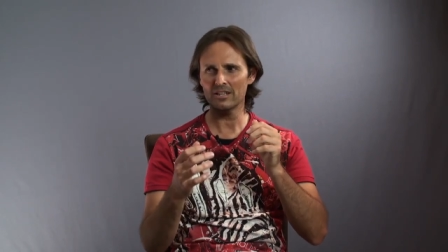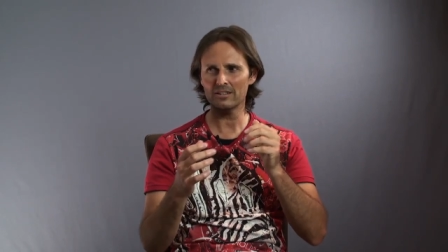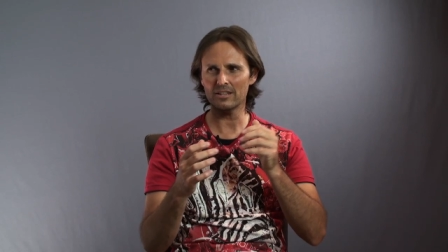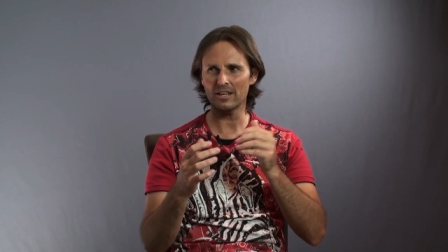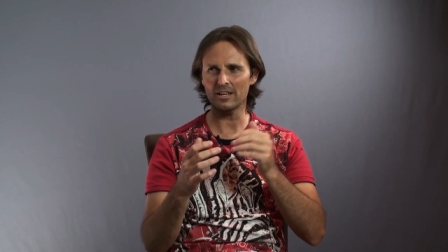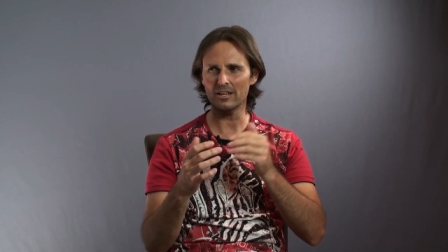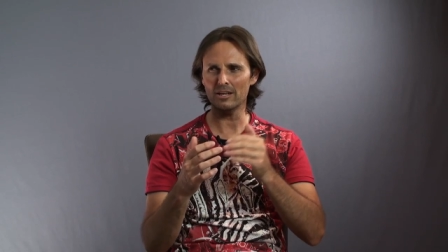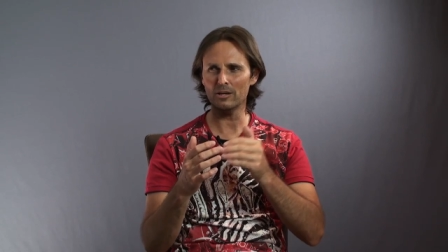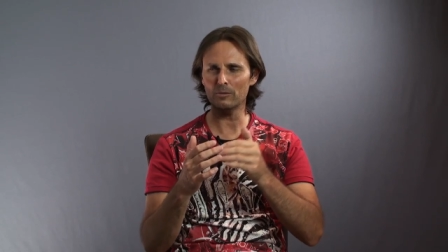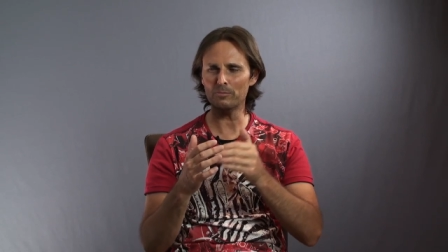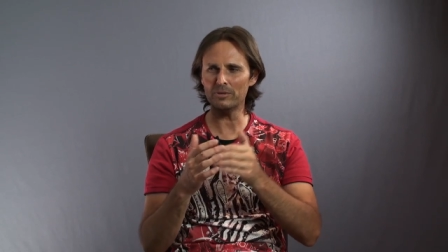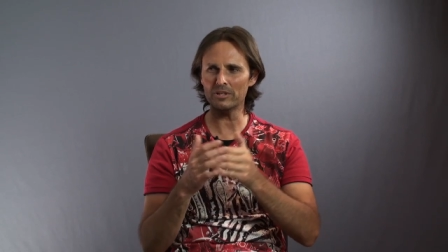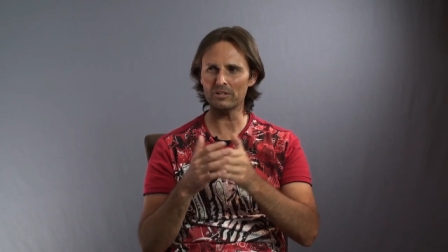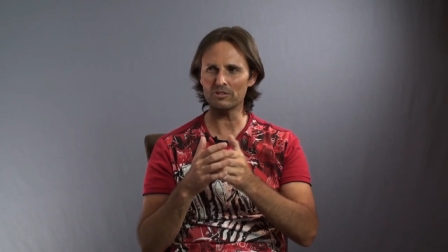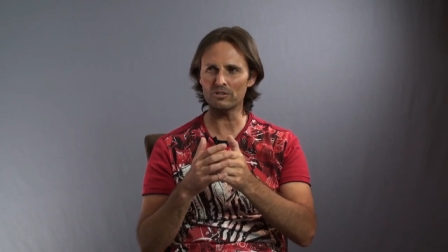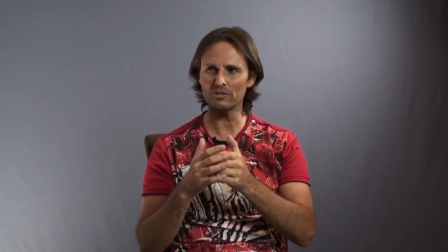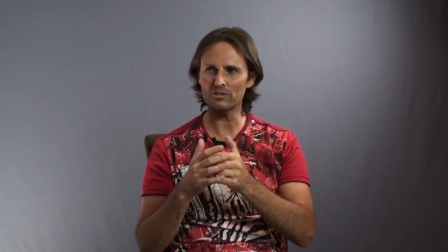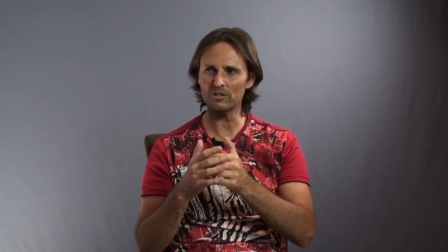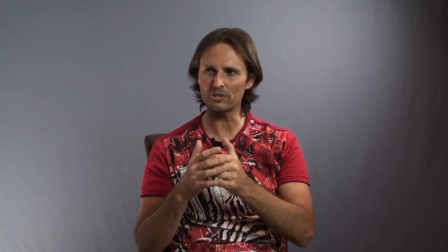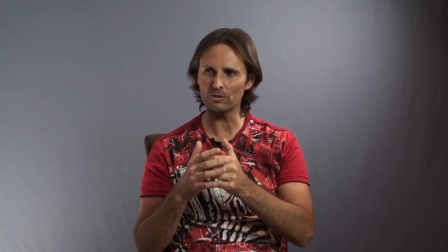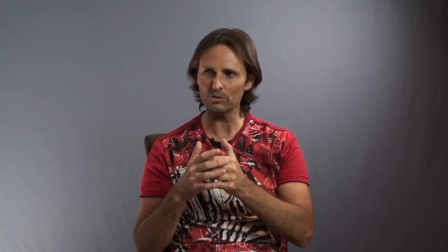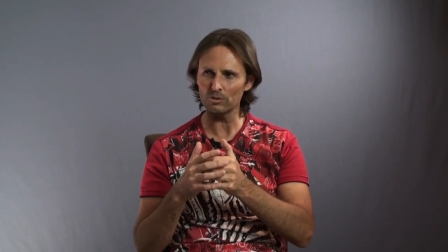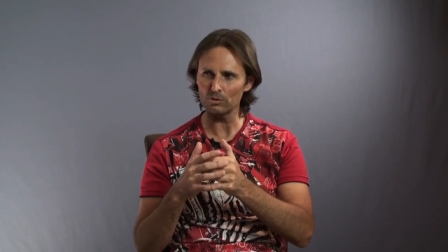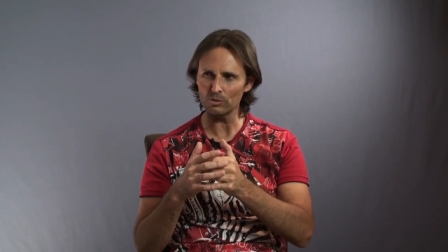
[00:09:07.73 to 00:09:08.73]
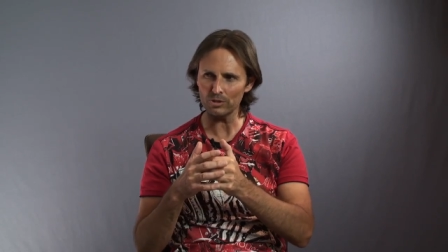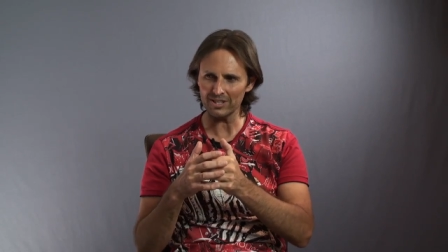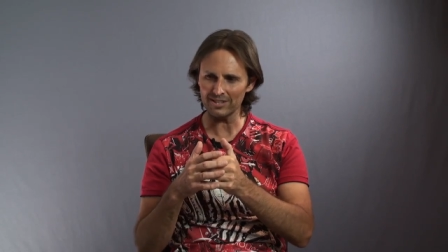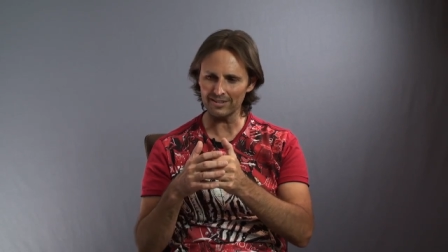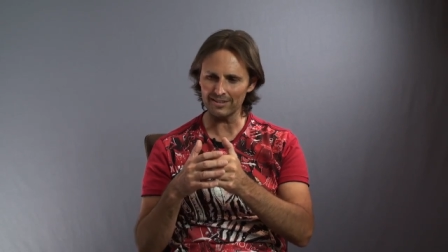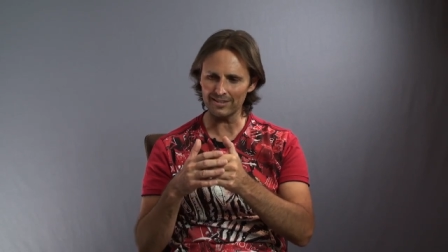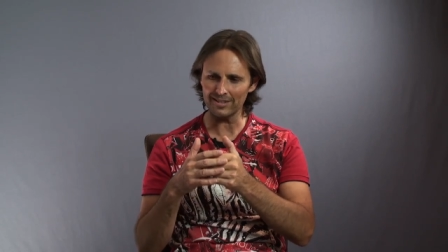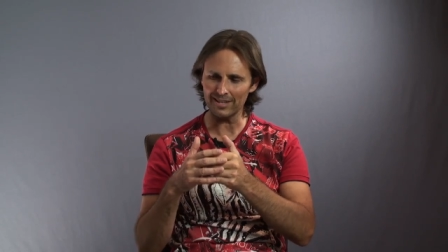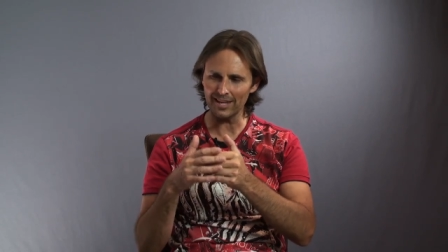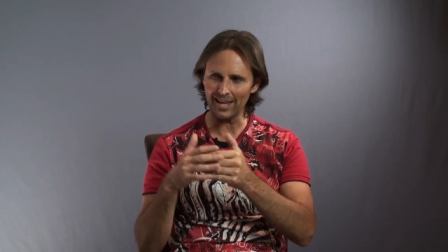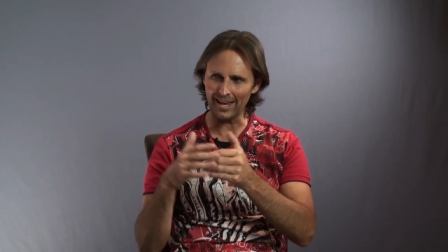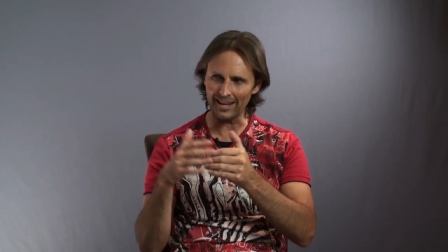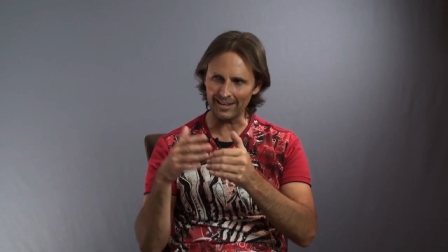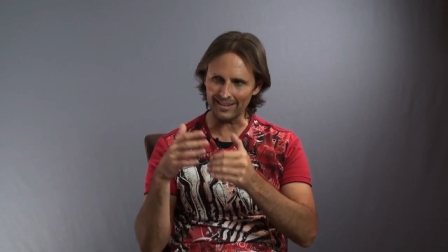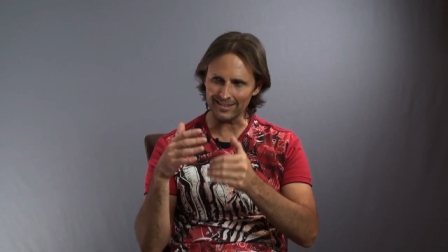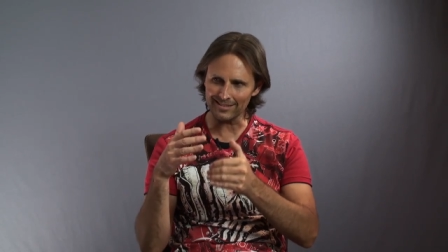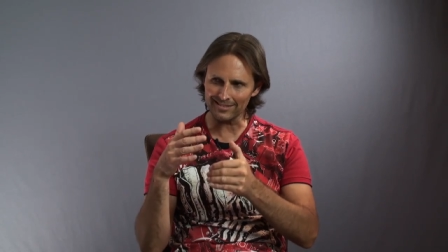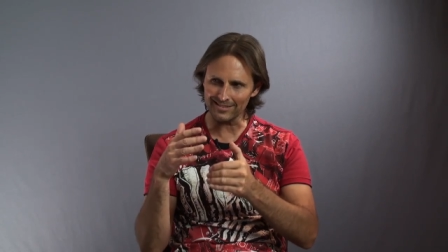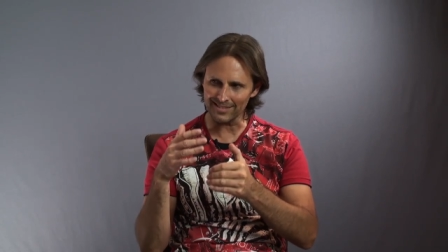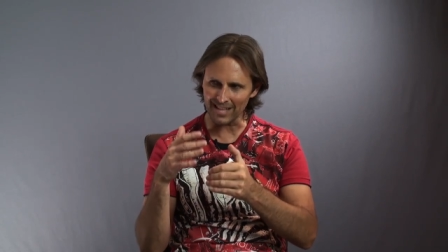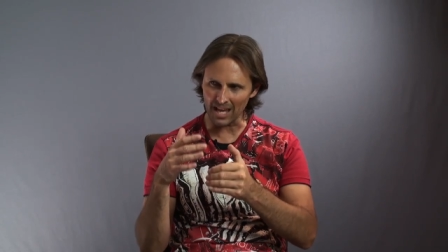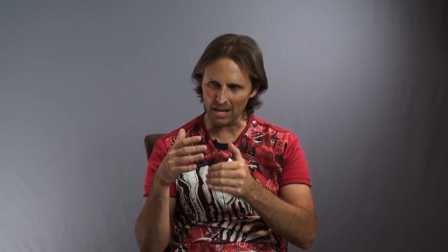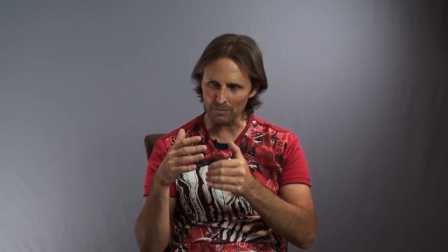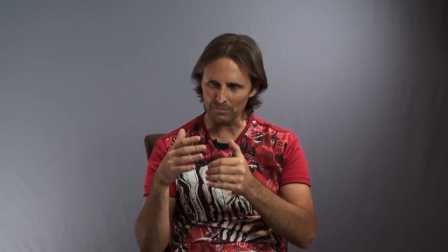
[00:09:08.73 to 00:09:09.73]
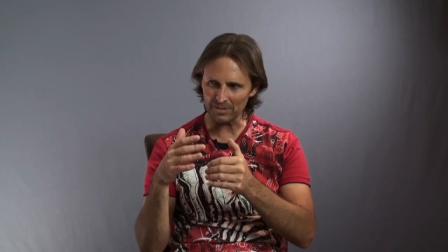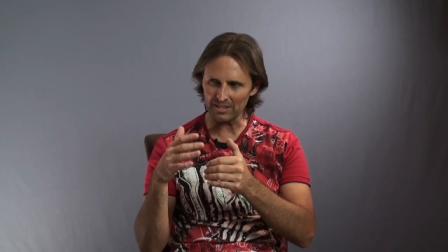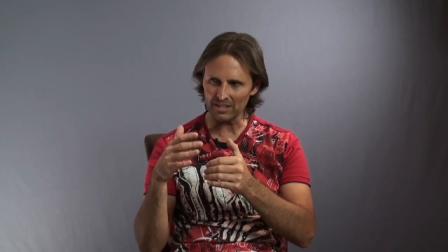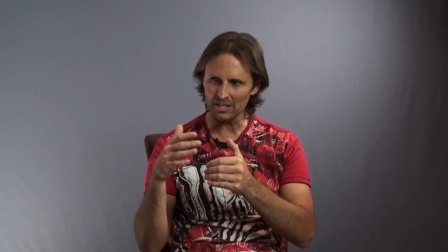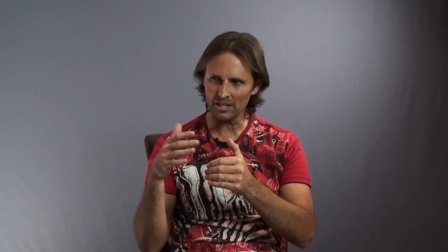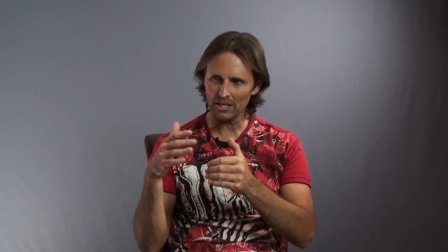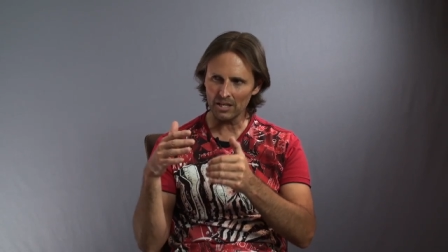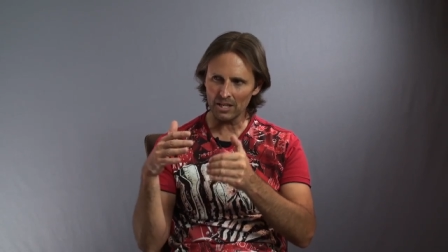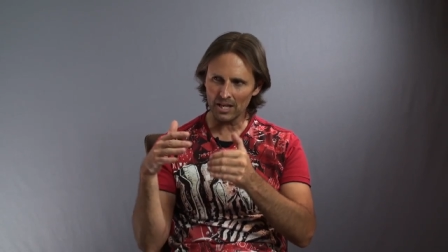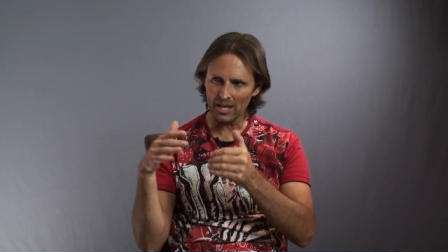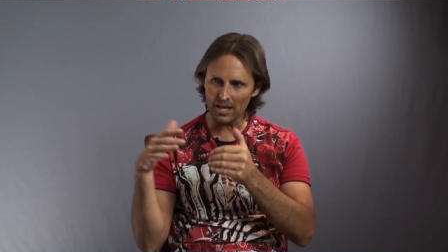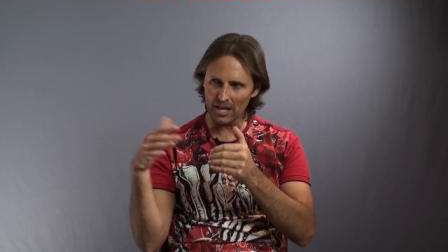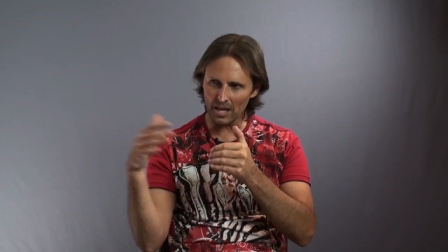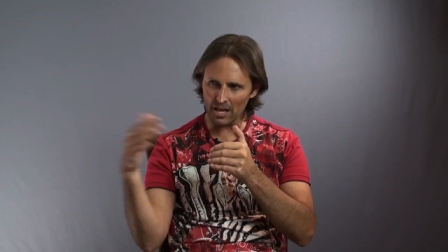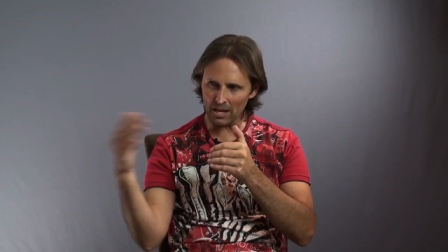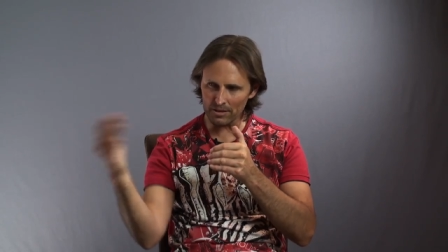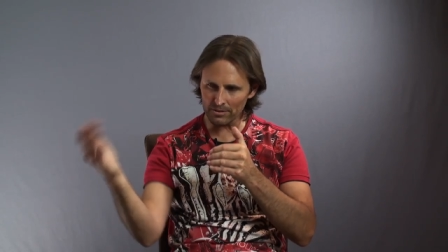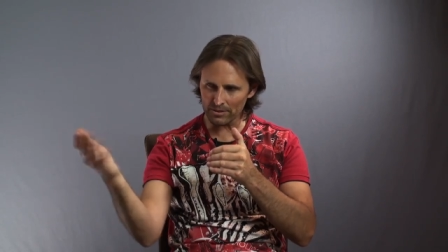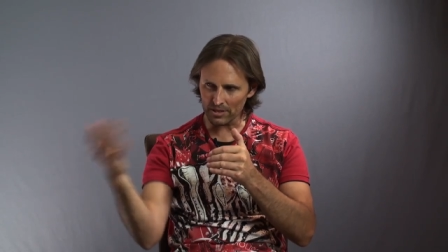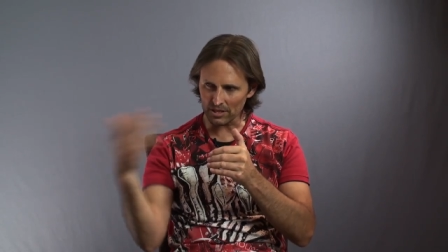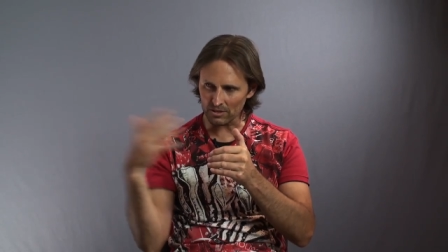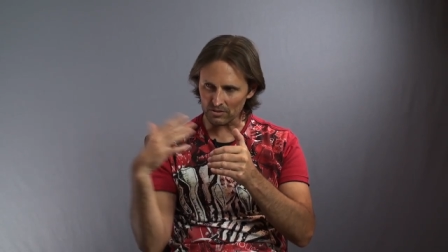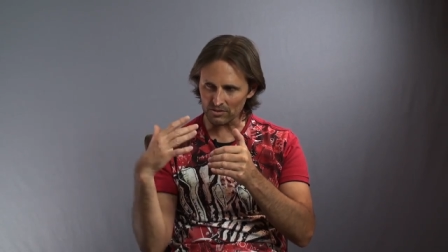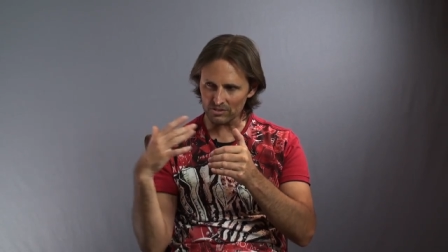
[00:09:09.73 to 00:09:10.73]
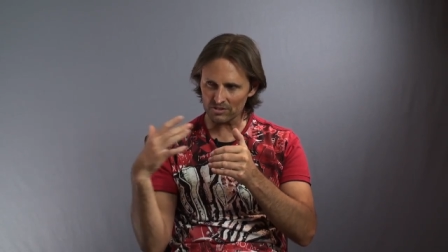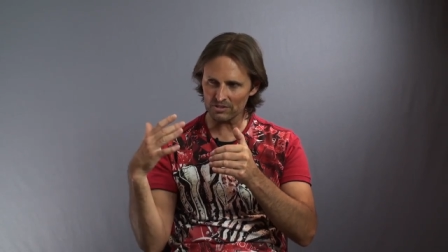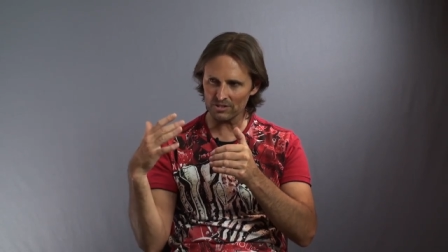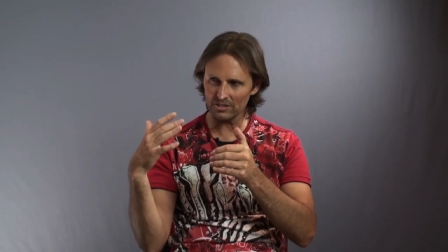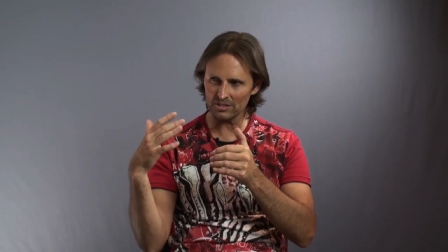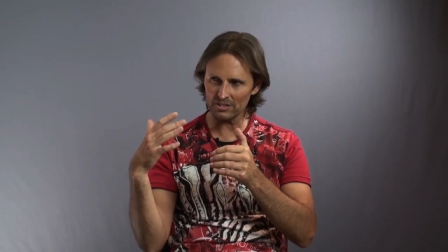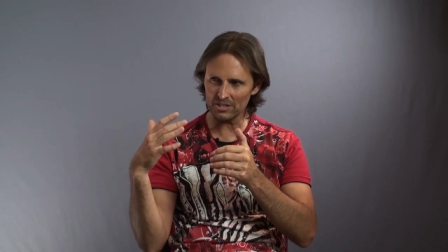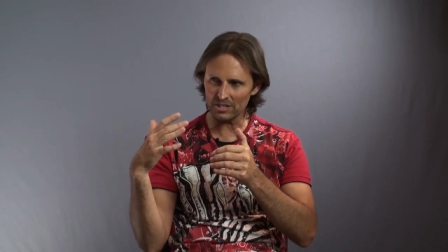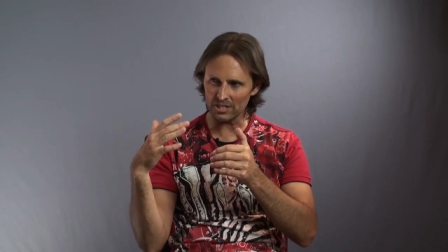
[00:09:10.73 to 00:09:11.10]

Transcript: They're helping you to look at and examine ethics,